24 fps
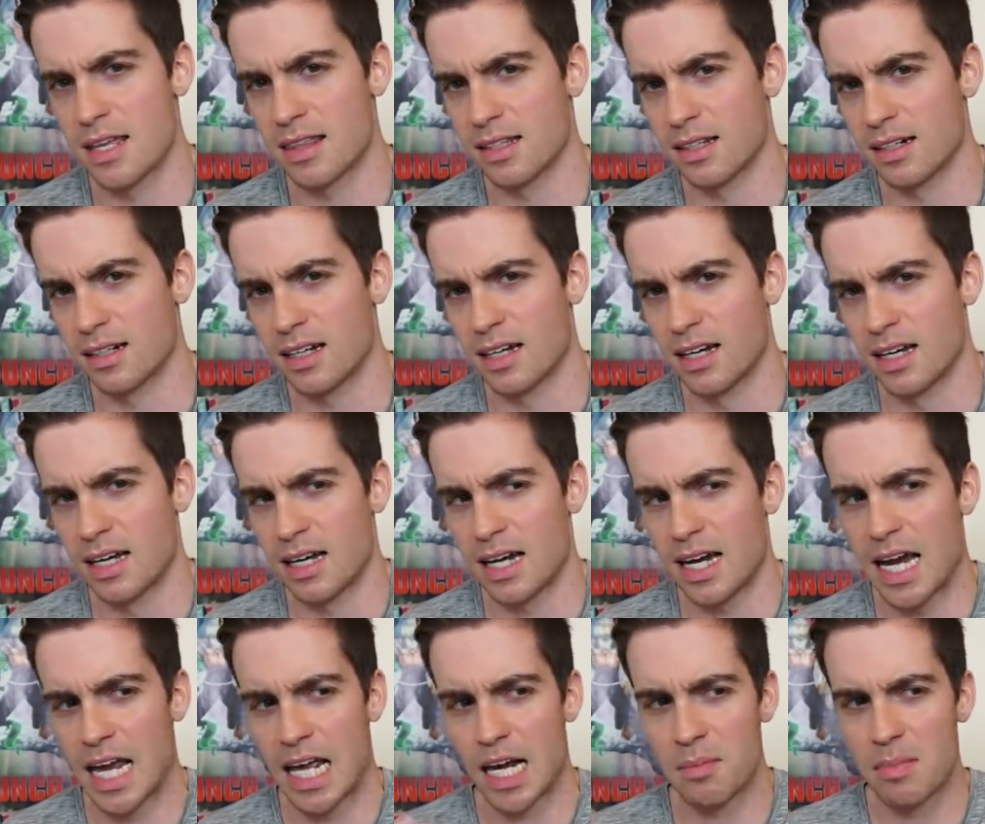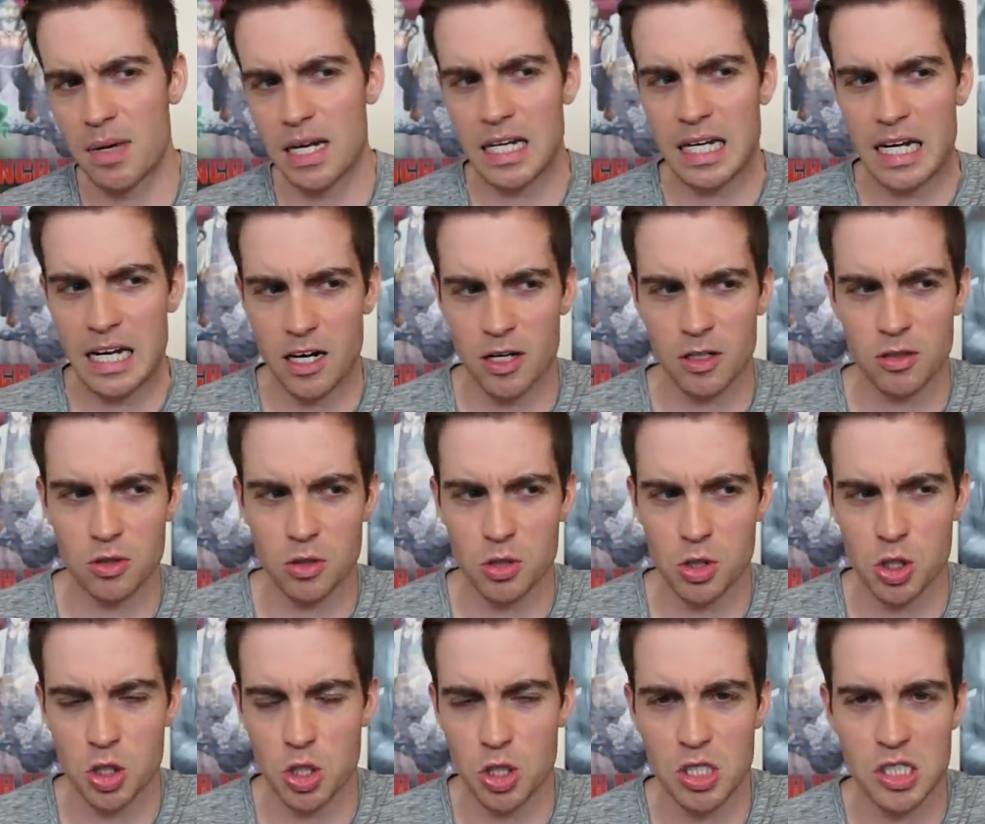That anime
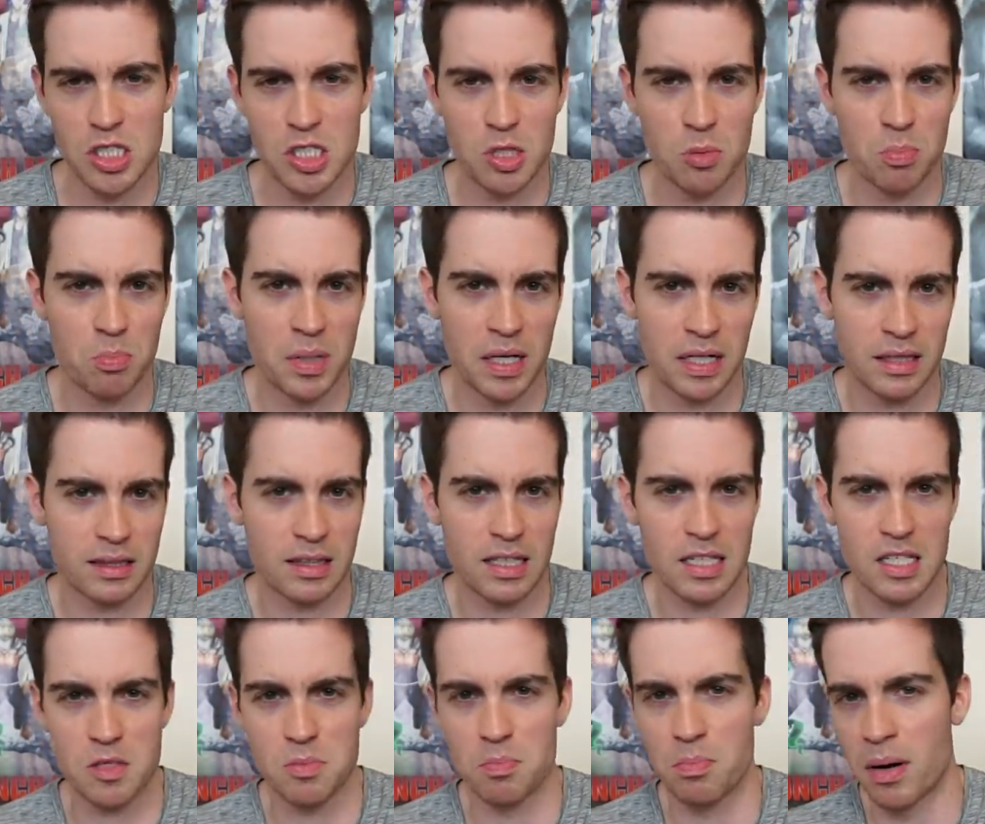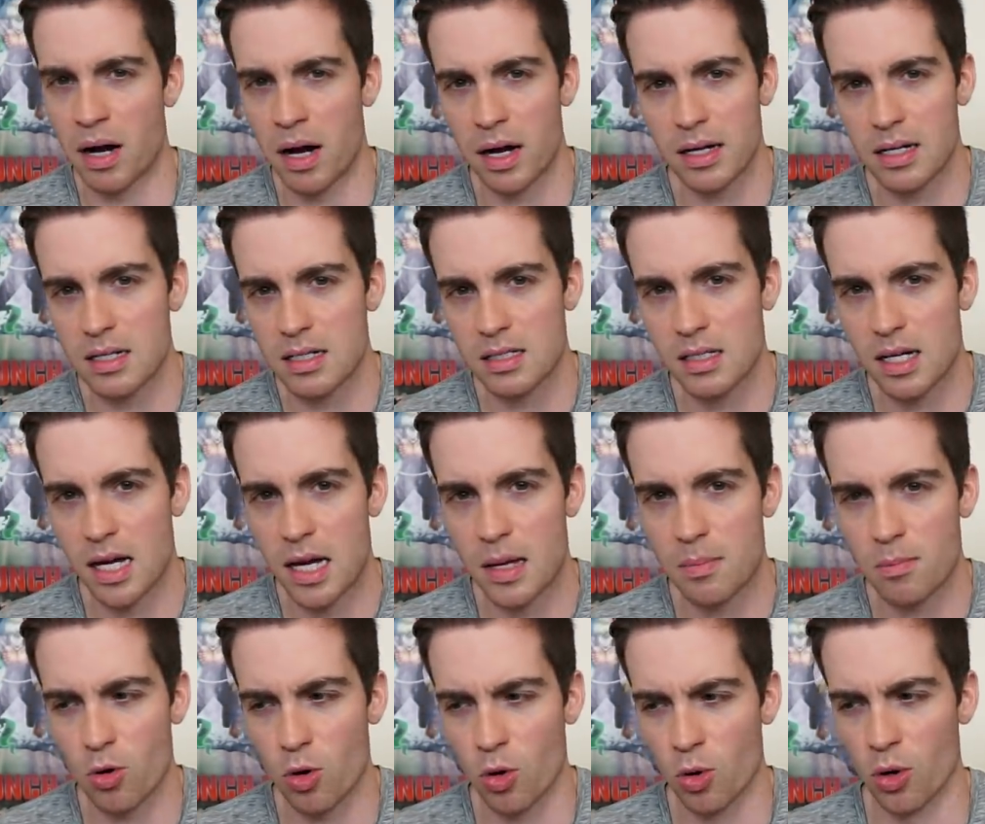characters shouldn't depict this body
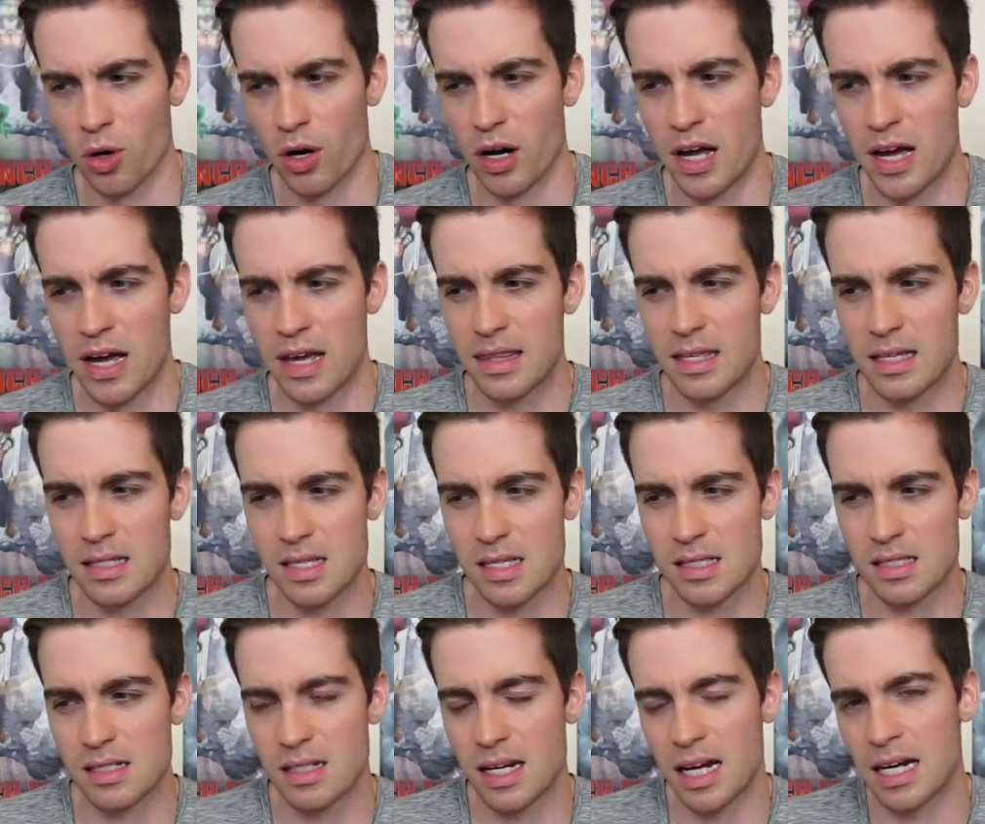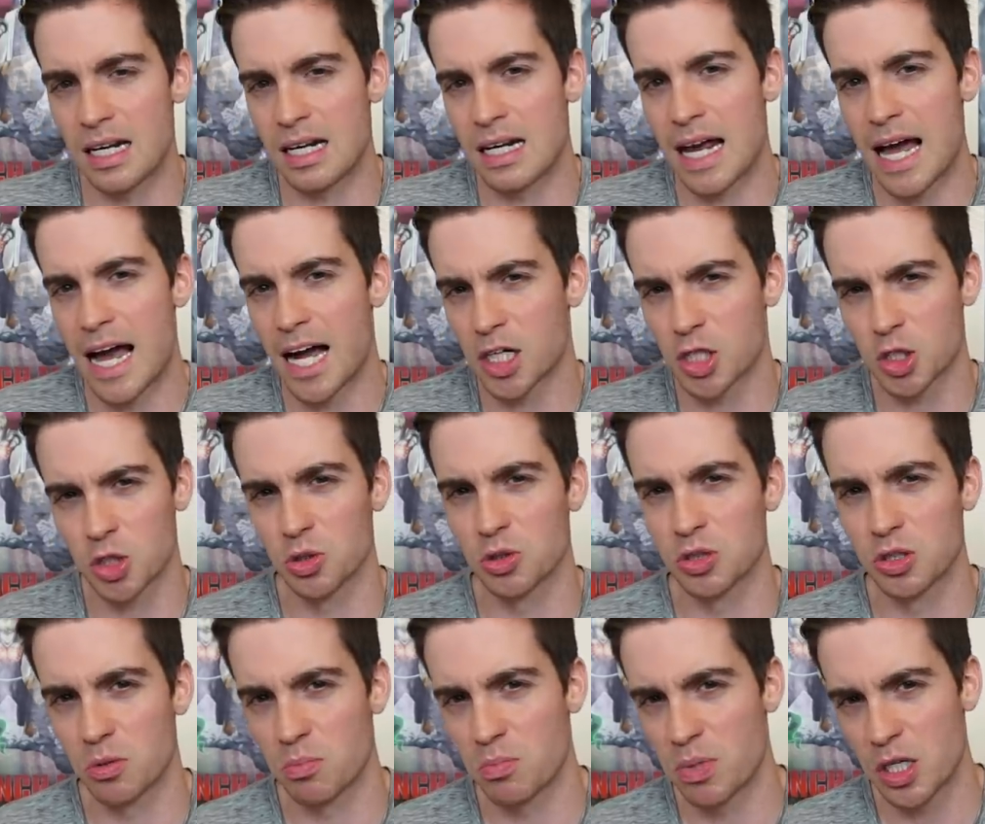type, or this isn't a
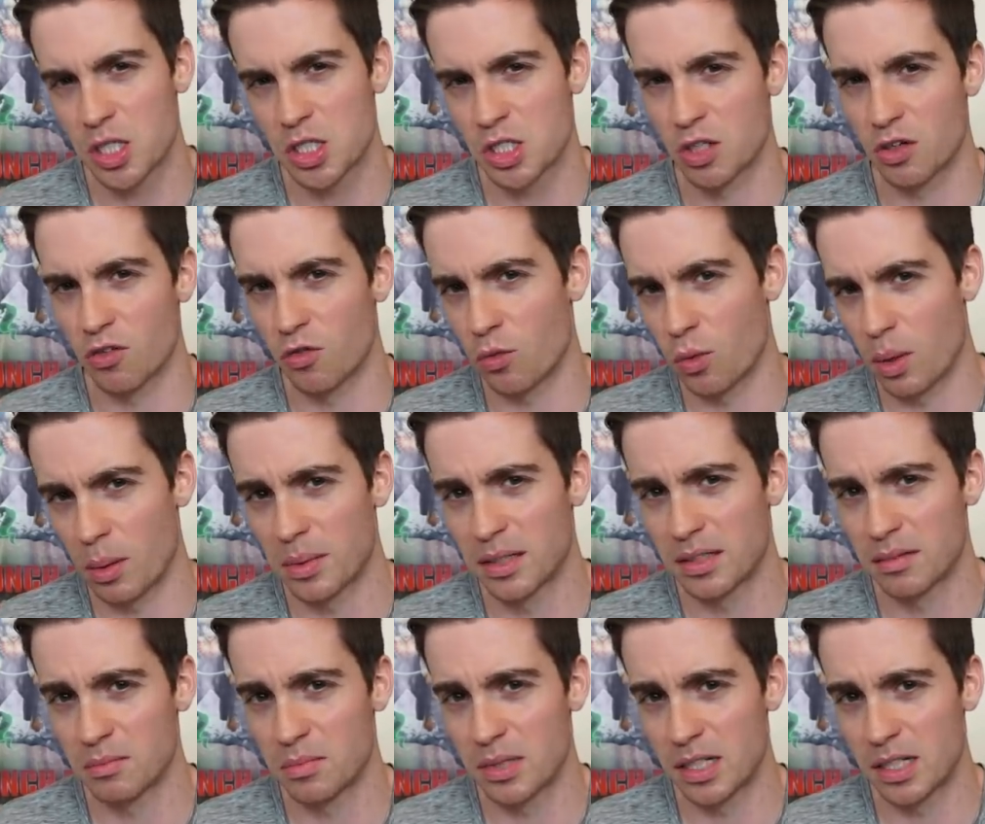natural depiction of women?